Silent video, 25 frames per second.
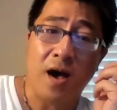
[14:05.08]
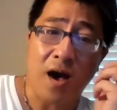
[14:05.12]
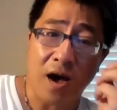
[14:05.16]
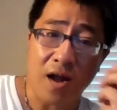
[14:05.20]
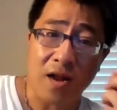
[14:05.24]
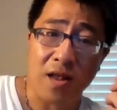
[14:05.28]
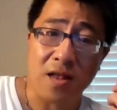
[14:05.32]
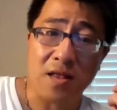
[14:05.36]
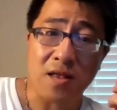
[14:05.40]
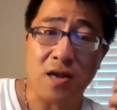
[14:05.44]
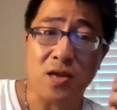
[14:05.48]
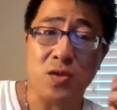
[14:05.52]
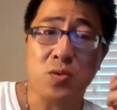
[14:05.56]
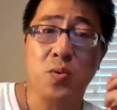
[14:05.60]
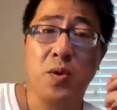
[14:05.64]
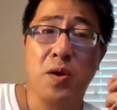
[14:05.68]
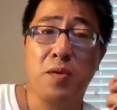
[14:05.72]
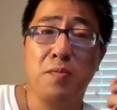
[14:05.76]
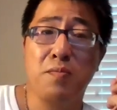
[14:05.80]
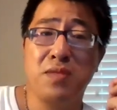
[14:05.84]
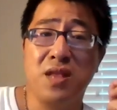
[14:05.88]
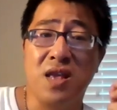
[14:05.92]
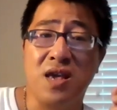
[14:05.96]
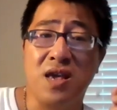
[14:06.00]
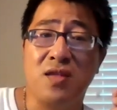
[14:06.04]
Auditors
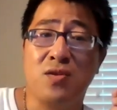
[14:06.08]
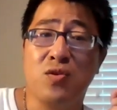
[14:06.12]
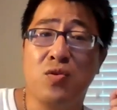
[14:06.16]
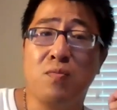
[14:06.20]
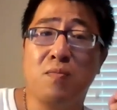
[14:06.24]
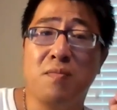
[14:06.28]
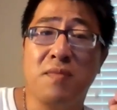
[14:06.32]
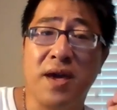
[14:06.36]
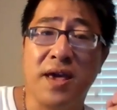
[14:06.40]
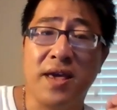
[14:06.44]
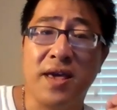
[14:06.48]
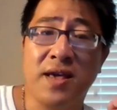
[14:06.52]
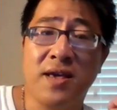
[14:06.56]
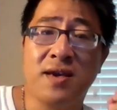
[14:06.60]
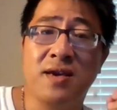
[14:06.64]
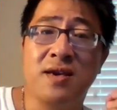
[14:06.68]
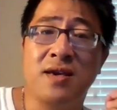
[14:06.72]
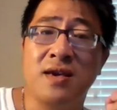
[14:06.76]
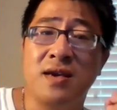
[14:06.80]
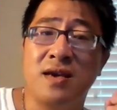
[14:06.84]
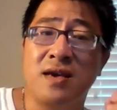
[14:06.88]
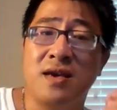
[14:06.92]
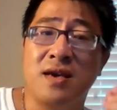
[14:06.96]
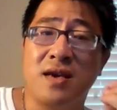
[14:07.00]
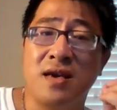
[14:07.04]
will need to make
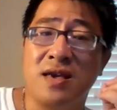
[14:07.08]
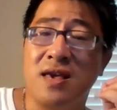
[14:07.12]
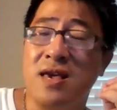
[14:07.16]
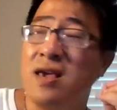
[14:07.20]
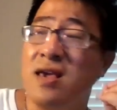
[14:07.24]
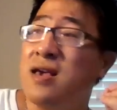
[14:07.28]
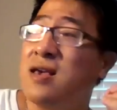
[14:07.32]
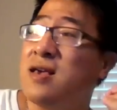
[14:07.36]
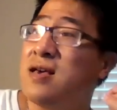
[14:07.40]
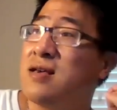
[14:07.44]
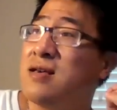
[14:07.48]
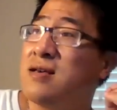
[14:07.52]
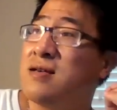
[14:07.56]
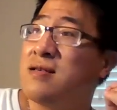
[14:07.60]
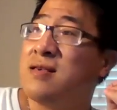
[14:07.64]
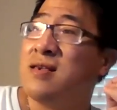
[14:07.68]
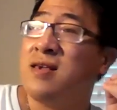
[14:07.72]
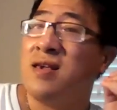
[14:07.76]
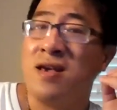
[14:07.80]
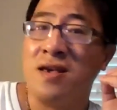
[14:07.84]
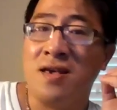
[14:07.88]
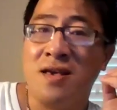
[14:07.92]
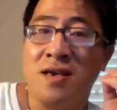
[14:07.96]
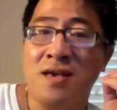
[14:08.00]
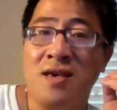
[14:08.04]

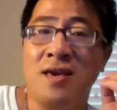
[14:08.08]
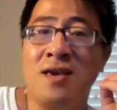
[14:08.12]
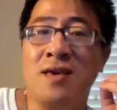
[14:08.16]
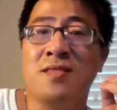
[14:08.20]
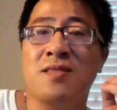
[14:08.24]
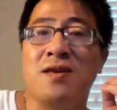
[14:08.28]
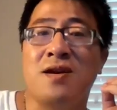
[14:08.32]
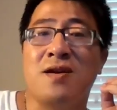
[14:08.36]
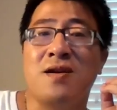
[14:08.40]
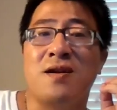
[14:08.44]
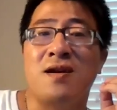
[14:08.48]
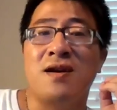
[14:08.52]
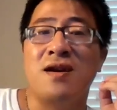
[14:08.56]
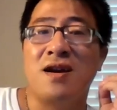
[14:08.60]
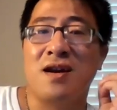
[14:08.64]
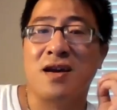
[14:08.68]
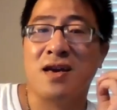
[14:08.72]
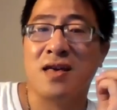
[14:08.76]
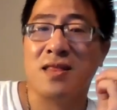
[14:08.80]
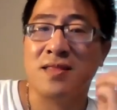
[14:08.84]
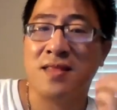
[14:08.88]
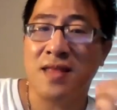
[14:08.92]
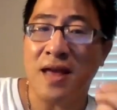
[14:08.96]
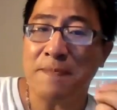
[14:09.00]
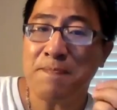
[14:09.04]
either
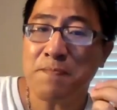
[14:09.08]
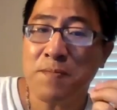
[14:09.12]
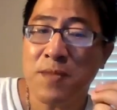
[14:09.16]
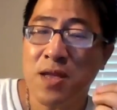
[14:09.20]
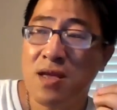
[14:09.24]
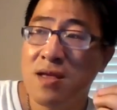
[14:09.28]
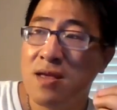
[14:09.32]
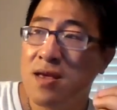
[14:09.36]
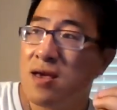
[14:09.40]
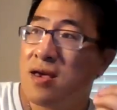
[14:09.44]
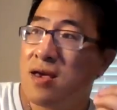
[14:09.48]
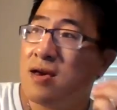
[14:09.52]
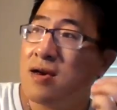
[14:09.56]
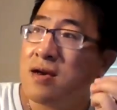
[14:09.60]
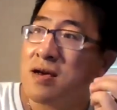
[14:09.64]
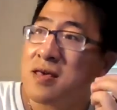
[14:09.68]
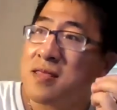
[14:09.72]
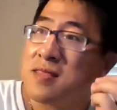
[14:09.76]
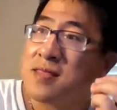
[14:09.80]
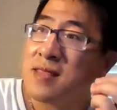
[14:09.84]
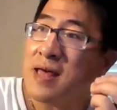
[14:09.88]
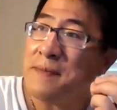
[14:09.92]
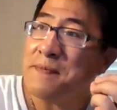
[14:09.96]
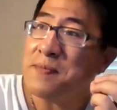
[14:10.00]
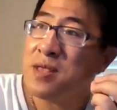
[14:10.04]

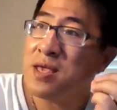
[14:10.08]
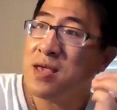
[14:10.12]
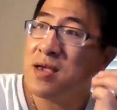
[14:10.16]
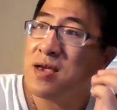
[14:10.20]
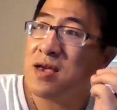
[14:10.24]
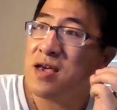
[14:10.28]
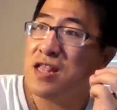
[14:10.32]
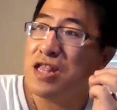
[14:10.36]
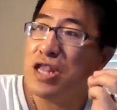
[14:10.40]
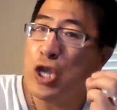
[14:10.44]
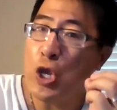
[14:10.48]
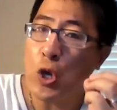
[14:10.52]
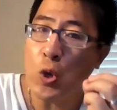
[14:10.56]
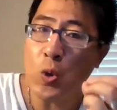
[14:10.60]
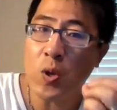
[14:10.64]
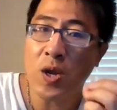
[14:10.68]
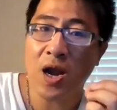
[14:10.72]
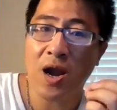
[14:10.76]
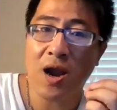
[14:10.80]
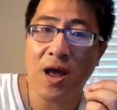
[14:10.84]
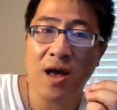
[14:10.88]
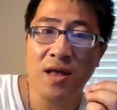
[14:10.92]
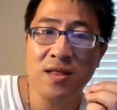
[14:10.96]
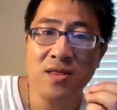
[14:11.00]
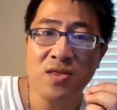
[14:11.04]
accepting a new
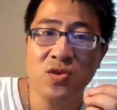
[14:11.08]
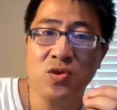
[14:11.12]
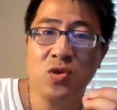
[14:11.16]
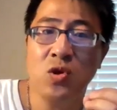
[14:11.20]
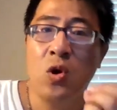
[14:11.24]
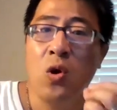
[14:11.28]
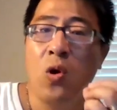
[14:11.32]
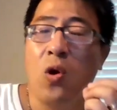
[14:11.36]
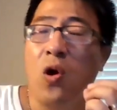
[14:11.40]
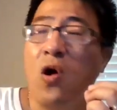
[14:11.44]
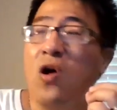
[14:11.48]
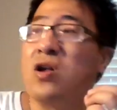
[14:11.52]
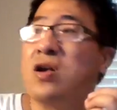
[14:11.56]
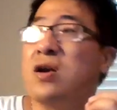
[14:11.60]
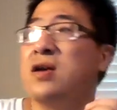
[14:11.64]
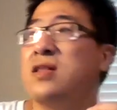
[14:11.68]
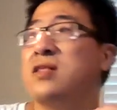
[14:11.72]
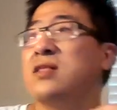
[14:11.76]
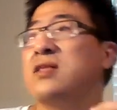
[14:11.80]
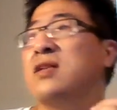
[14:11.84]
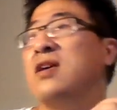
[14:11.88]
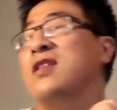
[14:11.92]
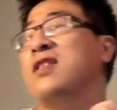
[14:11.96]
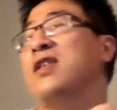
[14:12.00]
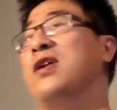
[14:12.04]
client or
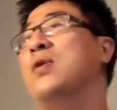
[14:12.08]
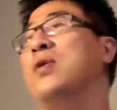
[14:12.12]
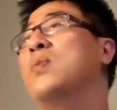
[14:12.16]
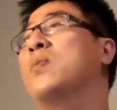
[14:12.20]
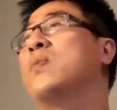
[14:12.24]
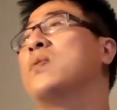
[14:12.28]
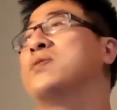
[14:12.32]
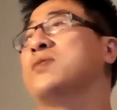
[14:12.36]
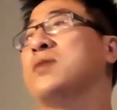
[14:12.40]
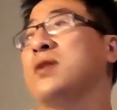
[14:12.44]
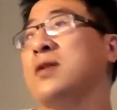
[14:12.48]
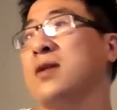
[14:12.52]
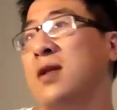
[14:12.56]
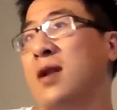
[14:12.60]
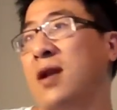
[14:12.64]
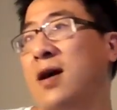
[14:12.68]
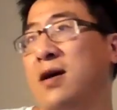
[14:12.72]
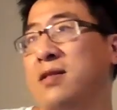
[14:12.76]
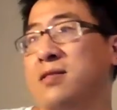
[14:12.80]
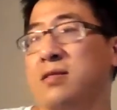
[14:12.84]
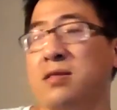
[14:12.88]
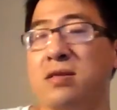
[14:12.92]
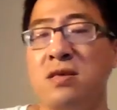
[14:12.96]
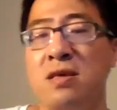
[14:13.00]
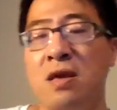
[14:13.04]
continue with the
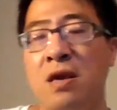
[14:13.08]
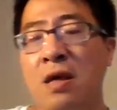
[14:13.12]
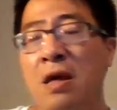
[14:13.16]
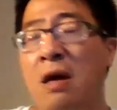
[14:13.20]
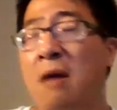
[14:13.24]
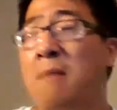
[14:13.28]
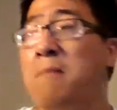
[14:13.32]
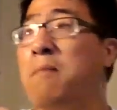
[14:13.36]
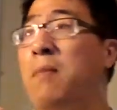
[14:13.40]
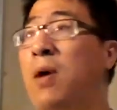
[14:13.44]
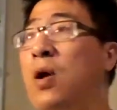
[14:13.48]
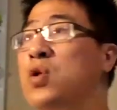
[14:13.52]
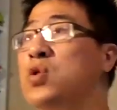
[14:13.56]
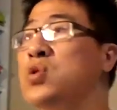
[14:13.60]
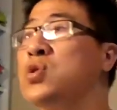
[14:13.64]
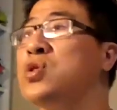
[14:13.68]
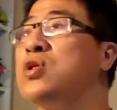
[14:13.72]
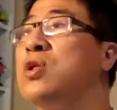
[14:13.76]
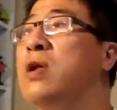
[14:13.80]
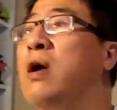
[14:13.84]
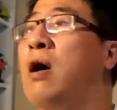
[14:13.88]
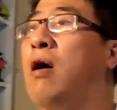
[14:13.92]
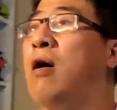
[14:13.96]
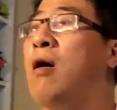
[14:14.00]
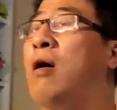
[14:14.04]
client.
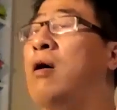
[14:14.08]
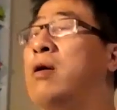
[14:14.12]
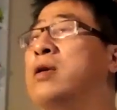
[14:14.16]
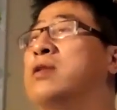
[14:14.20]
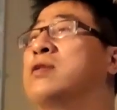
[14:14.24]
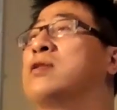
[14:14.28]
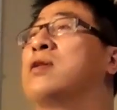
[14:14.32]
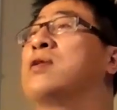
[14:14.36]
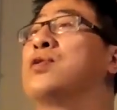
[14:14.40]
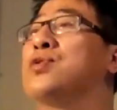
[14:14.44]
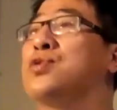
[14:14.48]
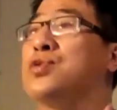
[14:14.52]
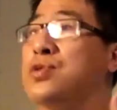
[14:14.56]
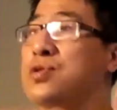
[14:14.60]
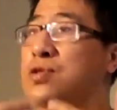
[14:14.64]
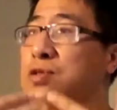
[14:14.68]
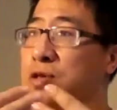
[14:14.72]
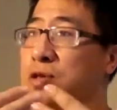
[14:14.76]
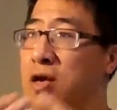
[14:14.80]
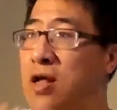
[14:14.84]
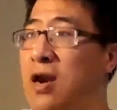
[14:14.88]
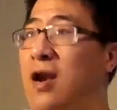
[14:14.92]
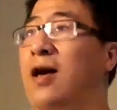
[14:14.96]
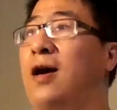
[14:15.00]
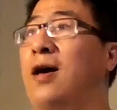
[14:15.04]
Most auditors'
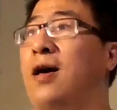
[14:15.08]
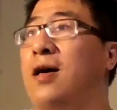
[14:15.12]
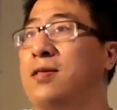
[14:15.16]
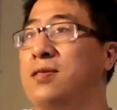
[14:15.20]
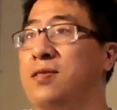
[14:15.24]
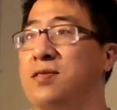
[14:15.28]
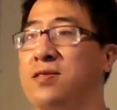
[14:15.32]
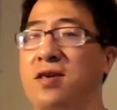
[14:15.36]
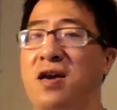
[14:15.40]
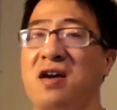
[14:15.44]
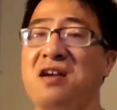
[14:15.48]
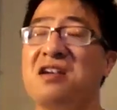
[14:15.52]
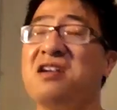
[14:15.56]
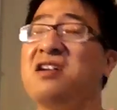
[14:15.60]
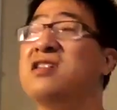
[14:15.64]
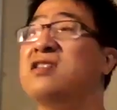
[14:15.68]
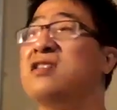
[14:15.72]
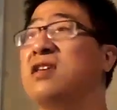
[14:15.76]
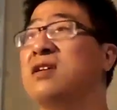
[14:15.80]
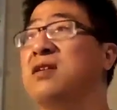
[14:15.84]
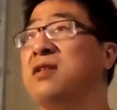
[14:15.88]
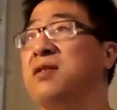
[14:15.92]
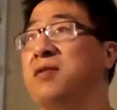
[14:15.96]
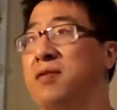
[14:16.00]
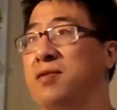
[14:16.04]
clients, they are
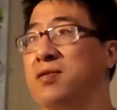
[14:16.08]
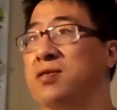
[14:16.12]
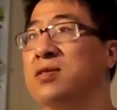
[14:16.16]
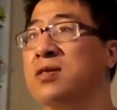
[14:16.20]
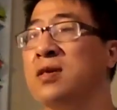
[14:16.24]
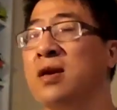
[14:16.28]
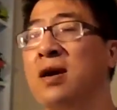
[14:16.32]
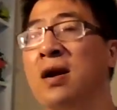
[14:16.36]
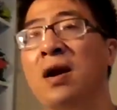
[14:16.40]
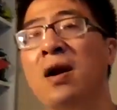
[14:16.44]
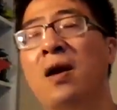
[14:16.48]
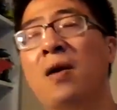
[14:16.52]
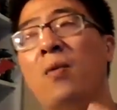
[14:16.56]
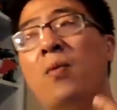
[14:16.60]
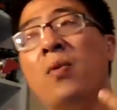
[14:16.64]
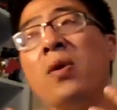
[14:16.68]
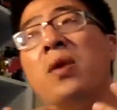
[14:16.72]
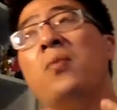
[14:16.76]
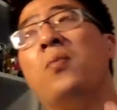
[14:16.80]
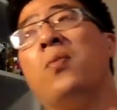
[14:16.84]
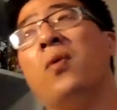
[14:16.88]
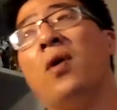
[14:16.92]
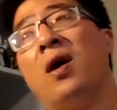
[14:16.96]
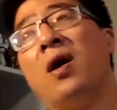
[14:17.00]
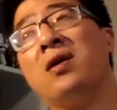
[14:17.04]
continuous. We
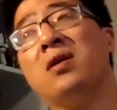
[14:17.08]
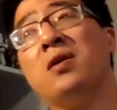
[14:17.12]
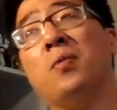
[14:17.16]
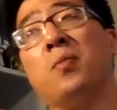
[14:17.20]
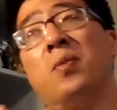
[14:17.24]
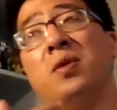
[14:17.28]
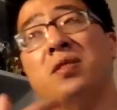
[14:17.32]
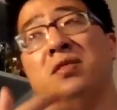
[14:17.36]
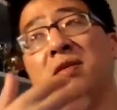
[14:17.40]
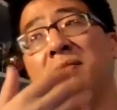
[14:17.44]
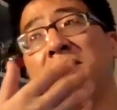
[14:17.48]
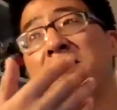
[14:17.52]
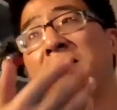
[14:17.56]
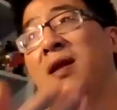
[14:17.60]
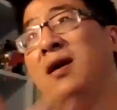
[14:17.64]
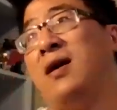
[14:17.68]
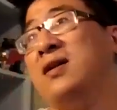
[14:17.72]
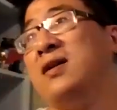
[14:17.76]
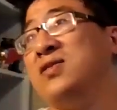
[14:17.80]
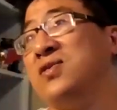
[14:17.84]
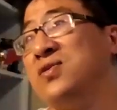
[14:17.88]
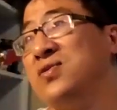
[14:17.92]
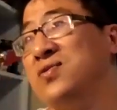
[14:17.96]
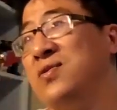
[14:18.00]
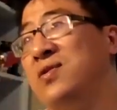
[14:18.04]
worked with them
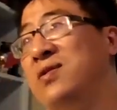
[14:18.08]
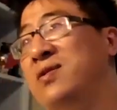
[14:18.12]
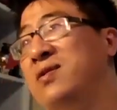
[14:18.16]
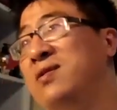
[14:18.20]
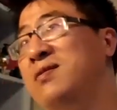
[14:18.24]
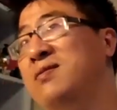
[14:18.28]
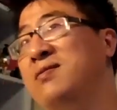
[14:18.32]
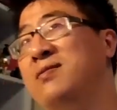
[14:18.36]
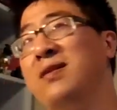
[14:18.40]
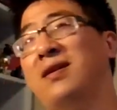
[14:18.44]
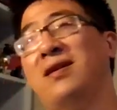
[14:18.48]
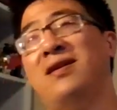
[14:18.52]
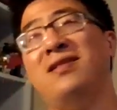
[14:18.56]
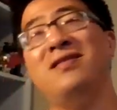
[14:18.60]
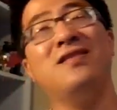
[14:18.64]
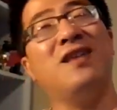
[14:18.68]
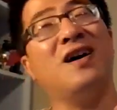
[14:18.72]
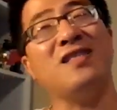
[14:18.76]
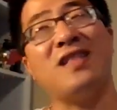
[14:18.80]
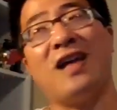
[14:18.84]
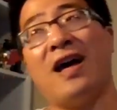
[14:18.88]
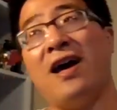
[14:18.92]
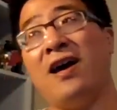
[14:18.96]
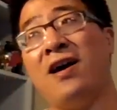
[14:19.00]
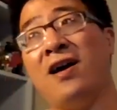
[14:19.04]
last year. They are
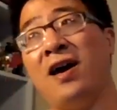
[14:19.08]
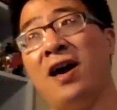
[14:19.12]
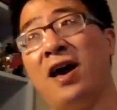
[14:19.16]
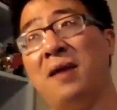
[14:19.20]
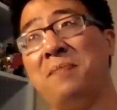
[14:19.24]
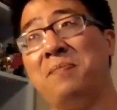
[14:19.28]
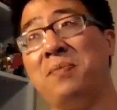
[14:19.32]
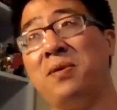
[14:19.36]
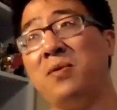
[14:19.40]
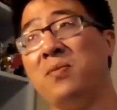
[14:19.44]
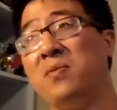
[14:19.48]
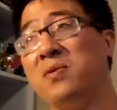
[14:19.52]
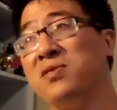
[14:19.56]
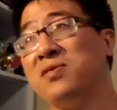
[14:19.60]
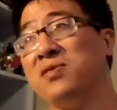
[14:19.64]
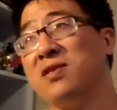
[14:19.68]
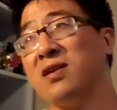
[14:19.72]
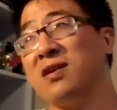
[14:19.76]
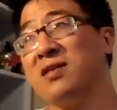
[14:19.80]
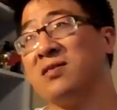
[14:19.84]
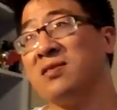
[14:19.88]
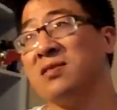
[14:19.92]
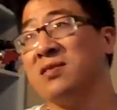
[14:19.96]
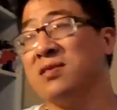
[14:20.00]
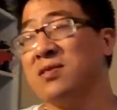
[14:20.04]
not unhappy with
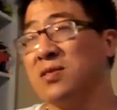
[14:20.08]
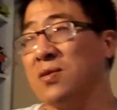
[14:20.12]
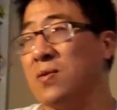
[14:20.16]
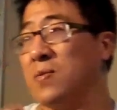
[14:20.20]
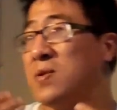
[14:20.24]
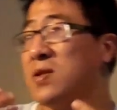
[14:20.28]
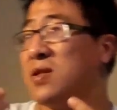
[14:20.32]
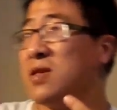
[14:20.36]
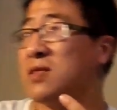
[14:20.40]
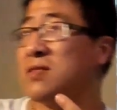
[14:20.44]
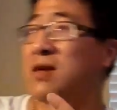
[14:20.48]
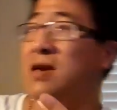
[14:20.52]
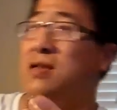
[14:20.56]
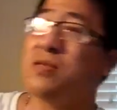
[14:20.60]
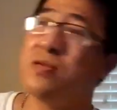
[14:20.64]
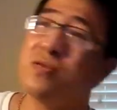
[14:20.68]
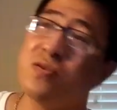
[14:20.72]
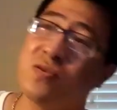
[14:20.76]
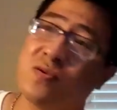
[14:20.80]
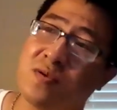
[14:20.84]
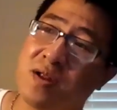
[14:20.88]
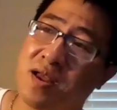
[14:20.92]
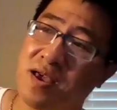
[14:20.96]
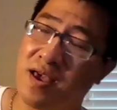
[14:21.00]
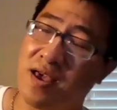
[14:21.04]
us, so we decided to
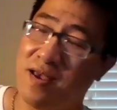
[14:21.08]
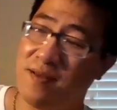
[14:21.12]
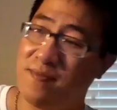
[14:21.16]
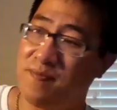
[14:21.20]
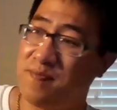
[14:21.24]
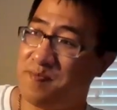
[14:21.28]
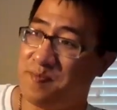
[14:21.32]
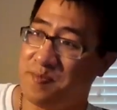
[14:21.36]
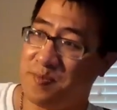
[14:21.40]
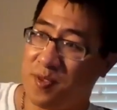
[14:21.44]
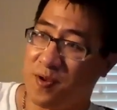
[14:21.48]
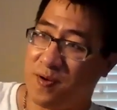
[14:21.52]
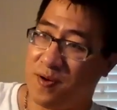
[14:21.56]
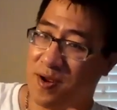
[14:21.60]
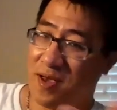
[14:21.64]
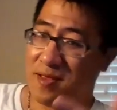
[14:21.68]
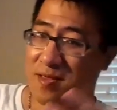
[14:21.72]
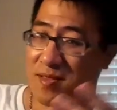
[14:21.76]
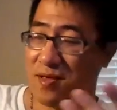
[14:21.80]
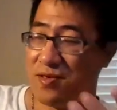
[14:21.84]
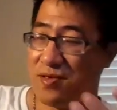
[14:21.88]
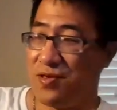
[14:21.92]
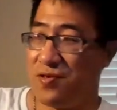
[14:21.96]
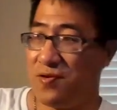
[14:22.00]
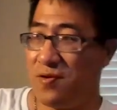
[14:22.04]
do it again, all
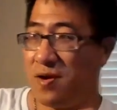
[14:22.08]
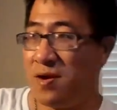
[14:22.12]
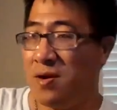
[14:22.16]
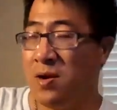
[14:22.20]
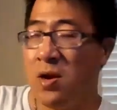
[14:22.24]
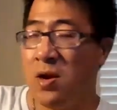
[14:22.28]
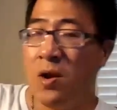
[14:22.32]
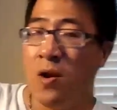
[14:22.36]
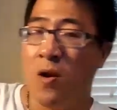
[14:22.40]
right, this year.